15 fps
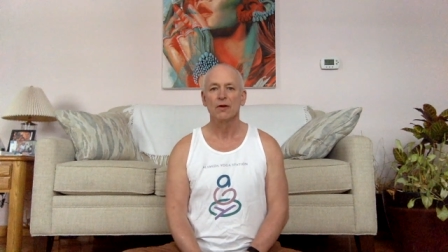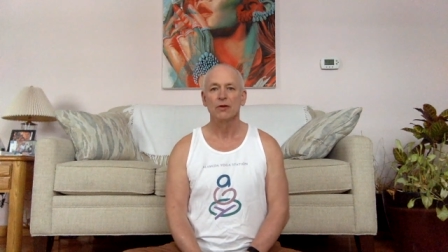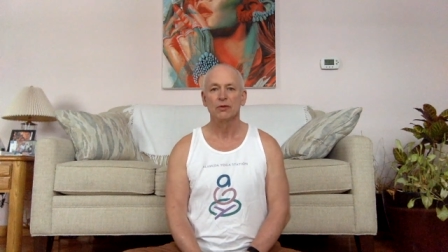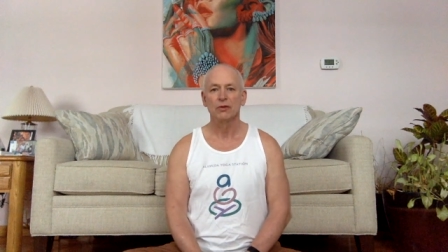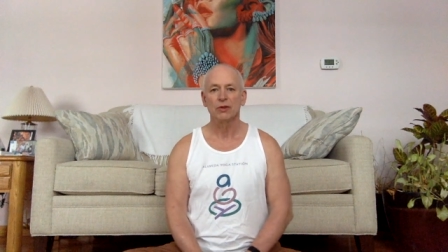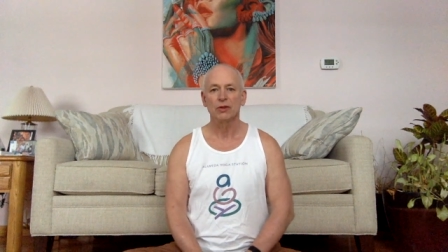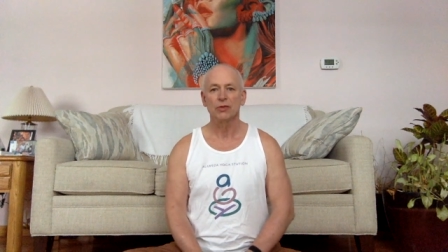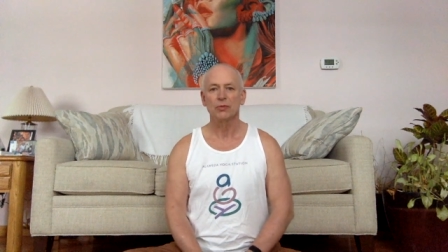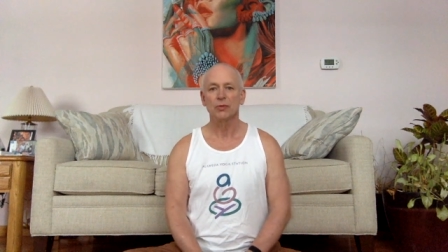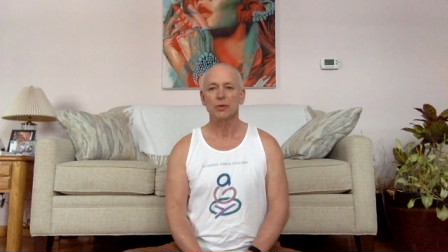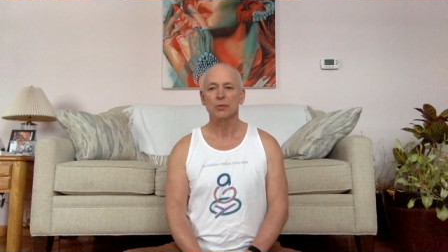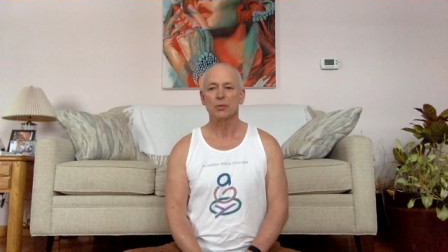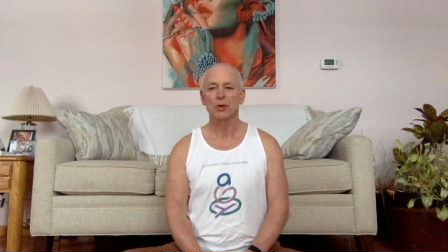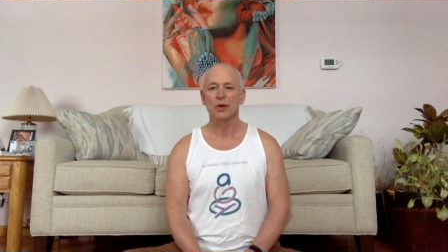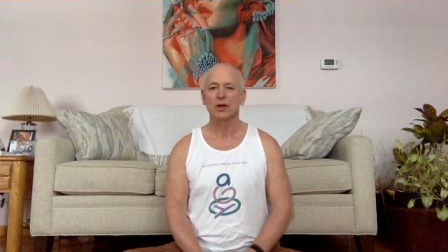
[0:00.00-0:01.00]
These 3
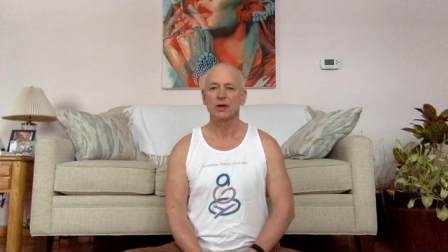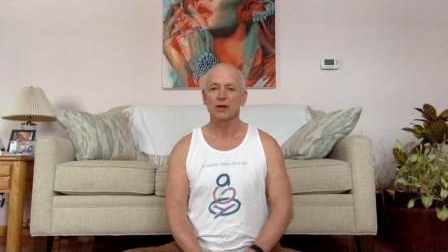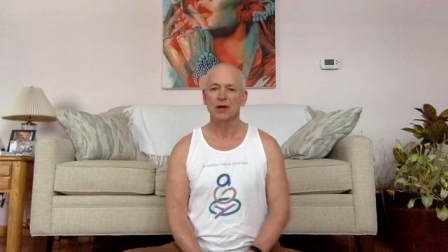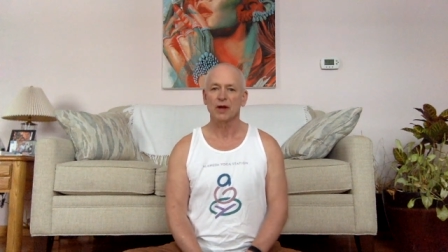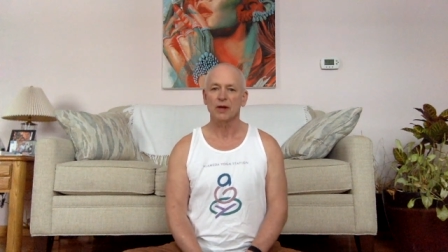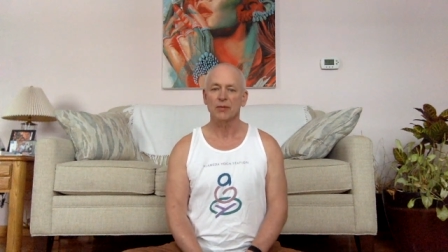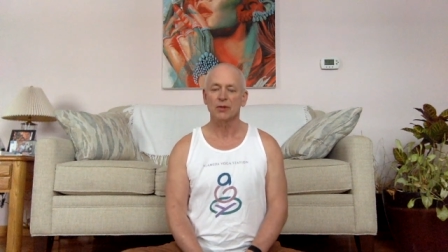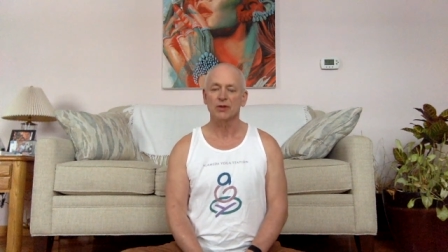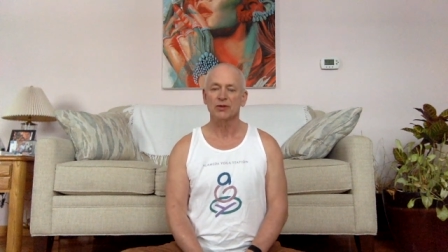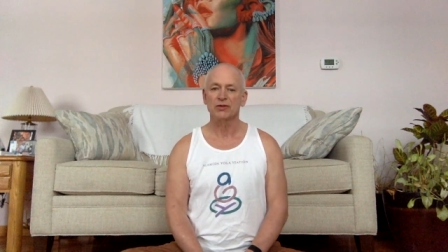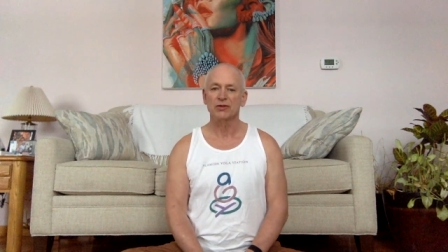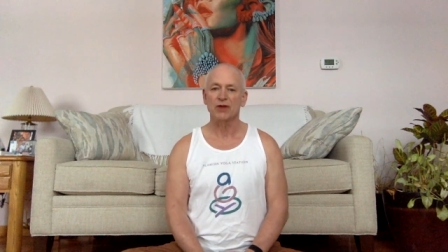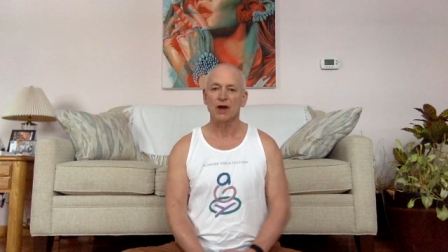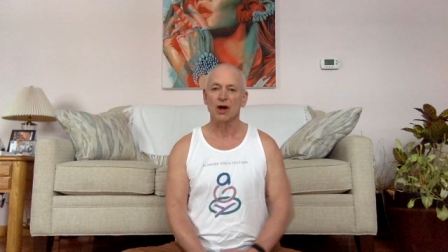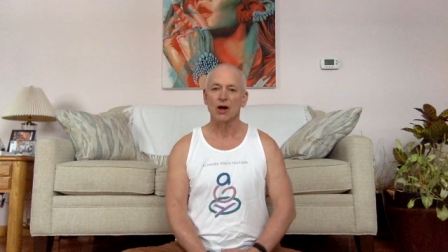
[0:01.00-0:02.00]

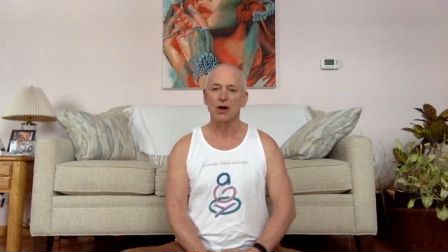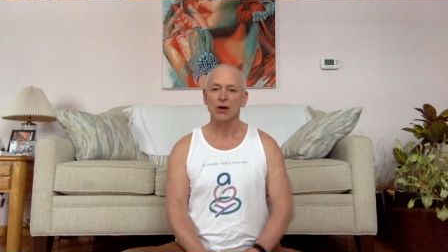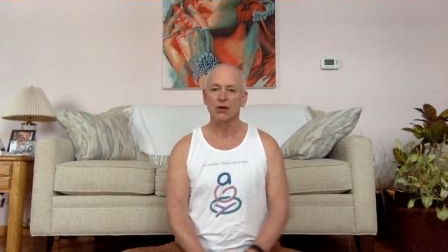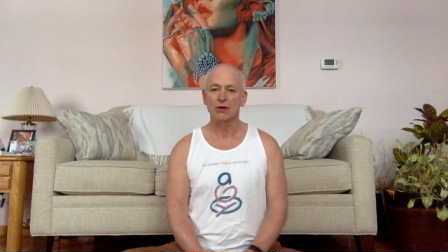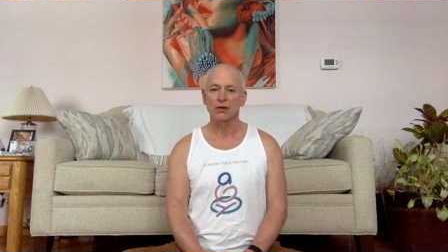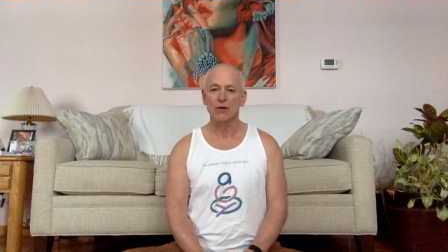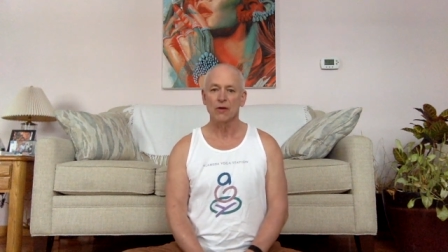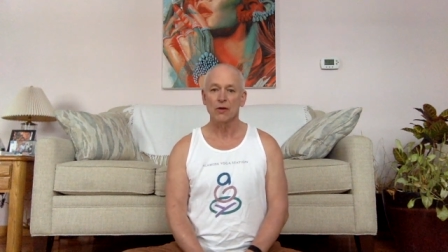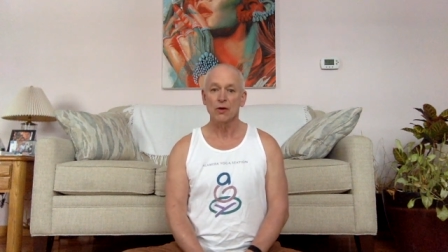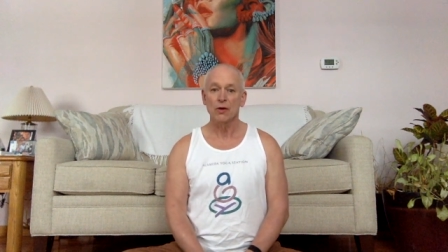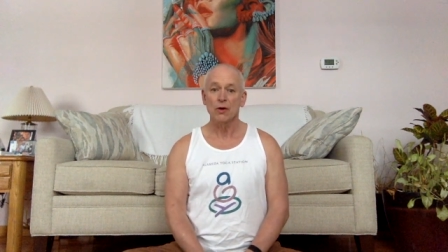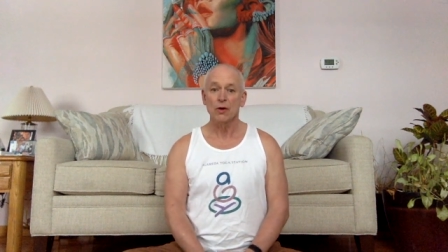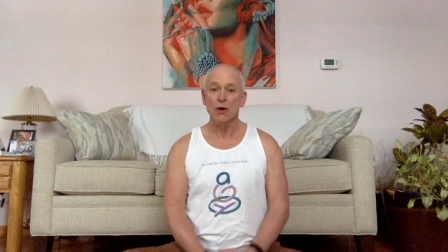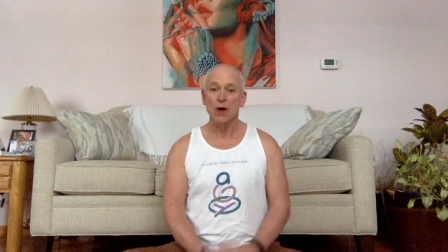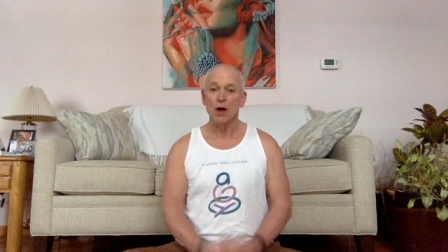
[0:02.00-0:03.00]
pranayamas are
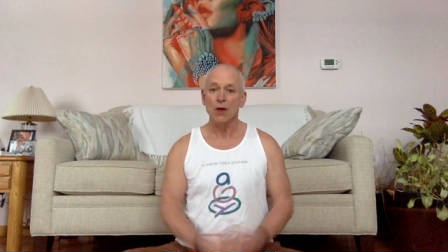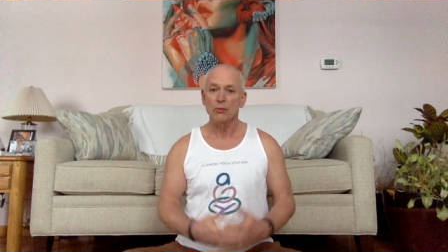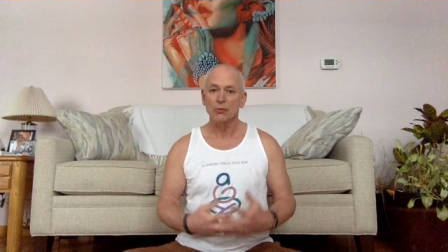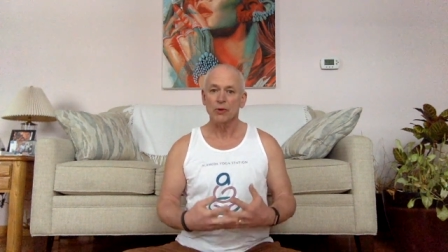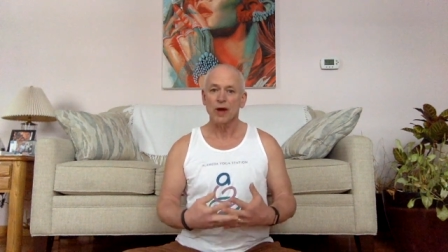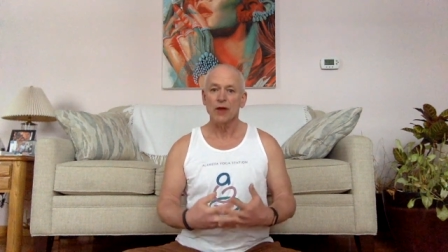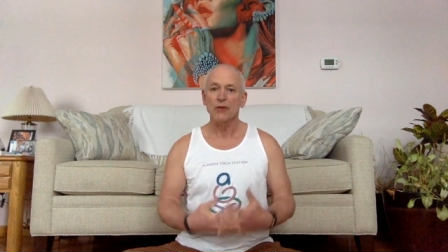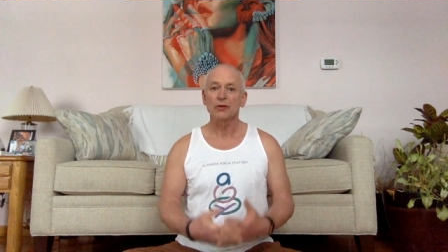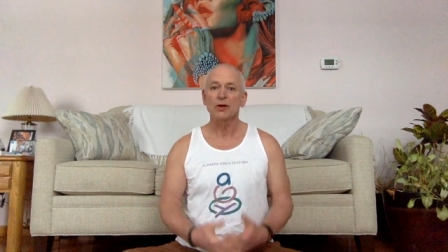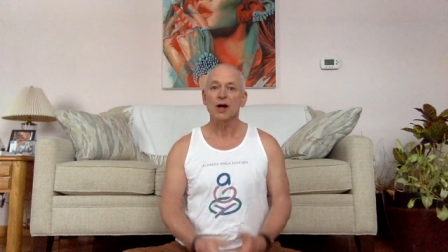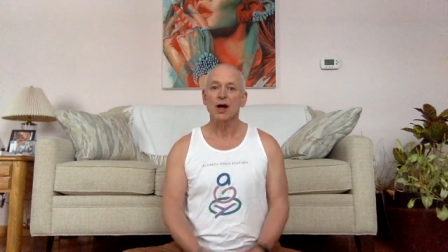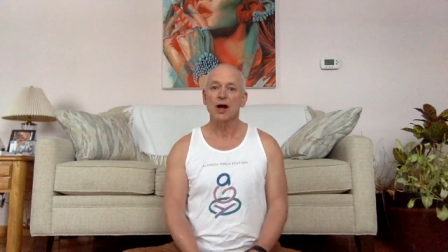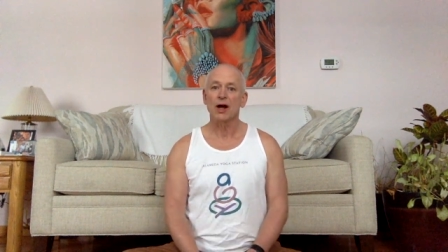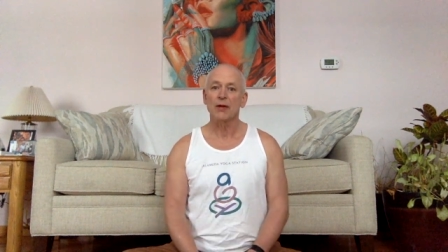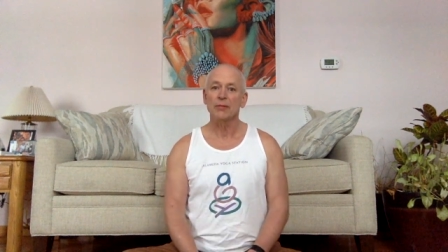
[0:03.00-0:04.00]
rather
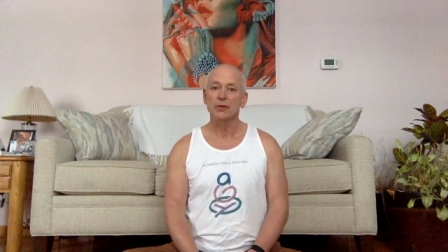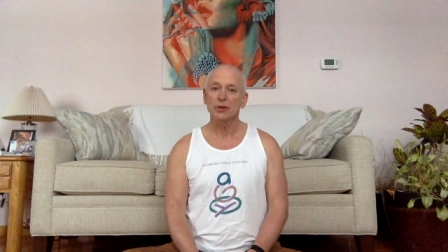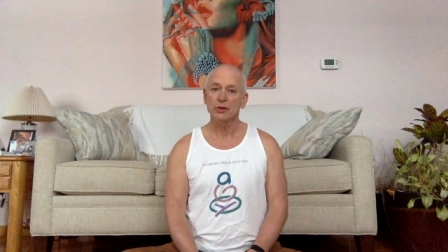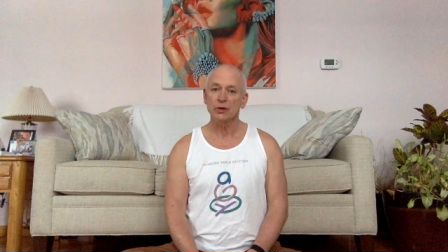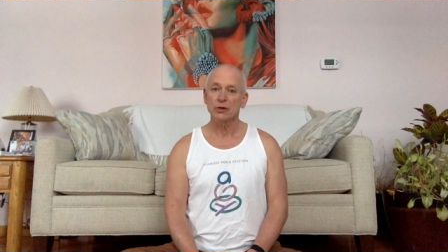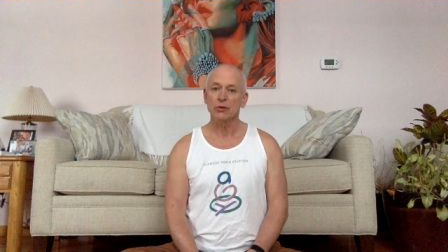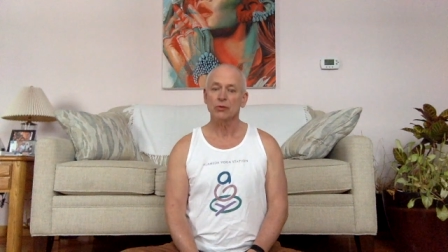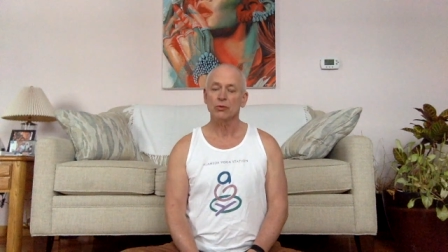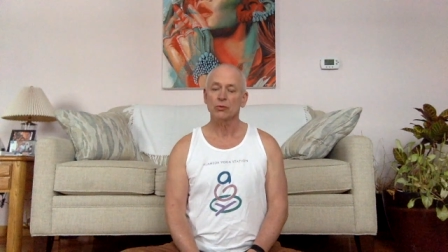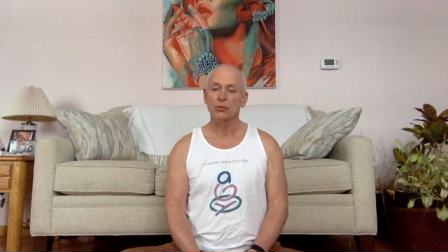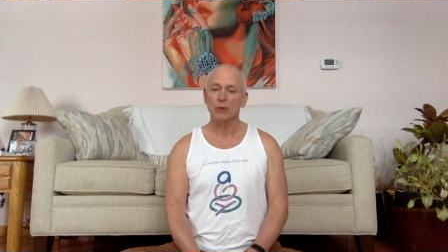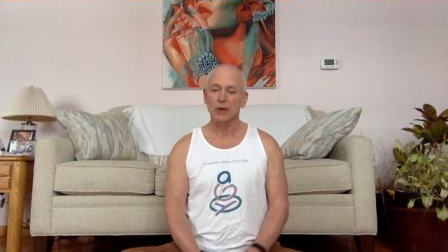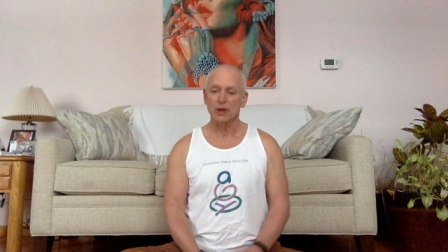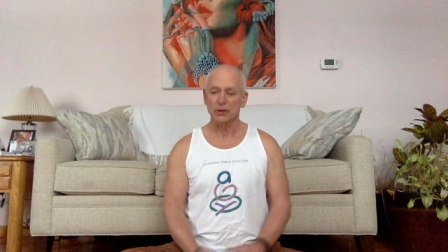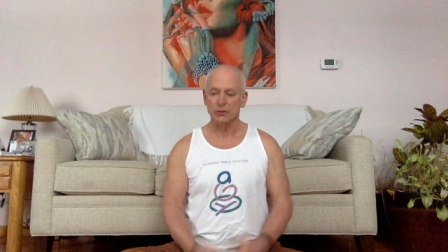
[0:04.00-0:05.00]
common,
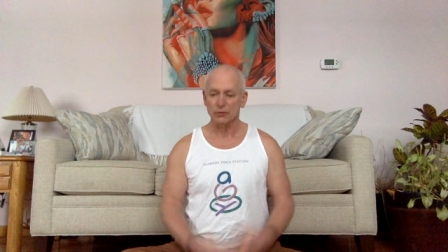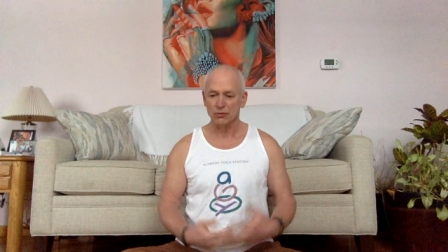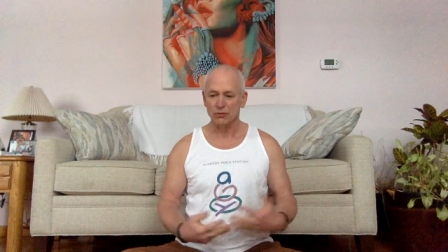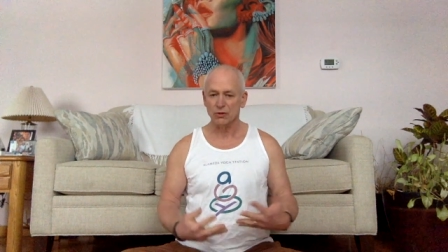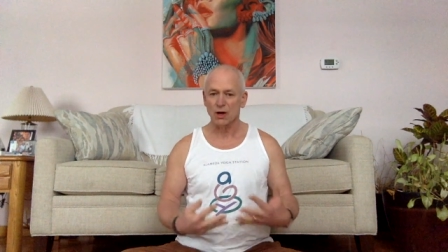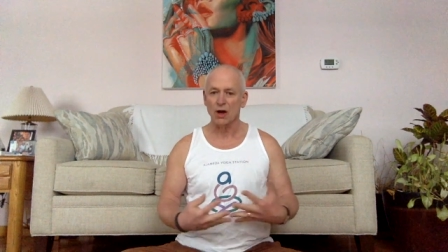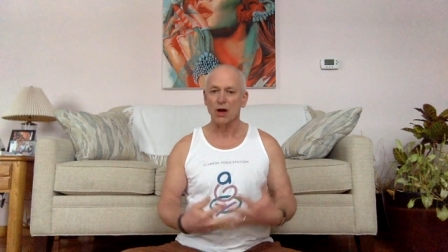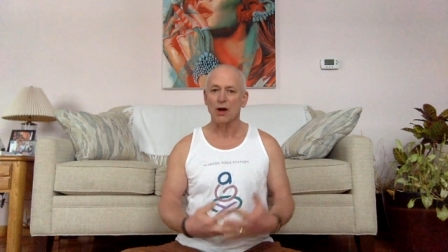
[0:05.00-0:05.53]
rather